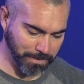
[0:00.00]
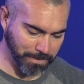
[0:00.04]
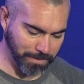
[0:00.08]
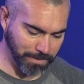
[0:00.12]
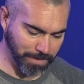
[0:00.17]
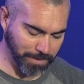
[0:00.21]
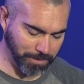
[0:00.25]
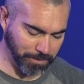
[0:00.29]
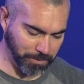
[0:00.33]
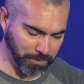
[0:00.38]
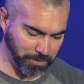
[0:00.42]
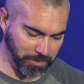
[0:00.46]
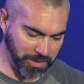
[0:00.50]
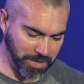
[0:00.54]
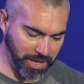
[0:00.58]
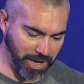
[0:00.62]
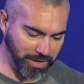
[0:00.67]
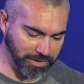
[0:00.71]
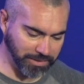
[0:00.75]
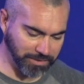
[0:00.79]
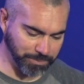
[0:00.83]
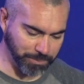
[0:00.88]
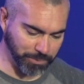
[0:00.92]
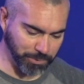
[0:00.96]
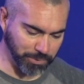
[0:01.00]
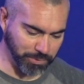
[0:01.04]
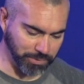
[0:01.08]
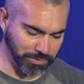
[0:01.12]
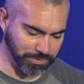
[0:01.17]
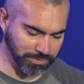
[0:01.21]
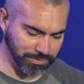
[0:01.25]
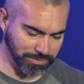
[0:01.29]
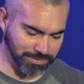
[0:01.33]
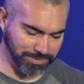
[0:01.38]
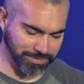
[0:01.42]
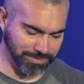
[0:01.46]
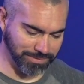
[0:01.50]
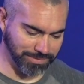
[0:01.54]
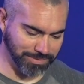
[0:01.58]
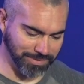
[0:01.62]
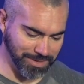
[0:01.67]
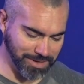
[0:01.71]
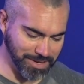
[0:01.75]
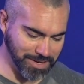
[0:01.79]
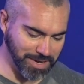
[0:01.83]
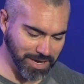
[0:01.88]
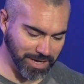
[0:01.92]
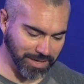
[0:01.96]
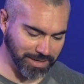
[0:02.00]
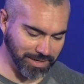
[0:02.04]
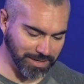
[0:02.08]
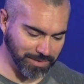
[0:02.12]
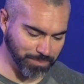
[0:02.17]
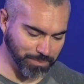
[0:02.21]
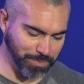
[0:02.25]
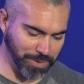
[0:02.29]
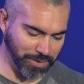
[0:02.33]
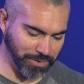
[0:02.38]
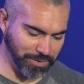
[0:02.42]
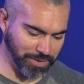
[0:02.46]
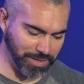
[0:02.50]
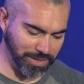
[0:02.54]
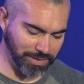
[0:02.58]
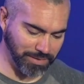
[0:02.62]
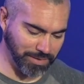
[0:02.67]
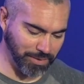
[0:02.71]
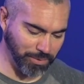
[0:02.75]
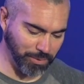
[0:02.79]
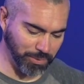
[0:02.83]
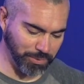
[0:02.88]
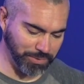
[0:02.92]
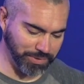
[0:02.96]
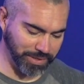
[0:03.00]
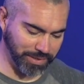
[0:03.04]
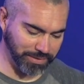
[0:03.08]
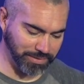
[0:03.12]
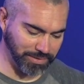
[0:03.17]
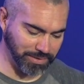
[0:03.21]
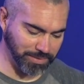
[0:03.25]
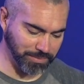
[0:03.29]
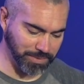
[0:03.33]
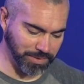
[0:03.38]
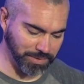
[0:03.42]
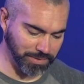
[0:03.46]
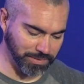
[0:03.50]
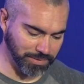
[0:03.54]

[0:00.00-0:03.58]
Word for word: A little gospel nugget buried in the Old Testament.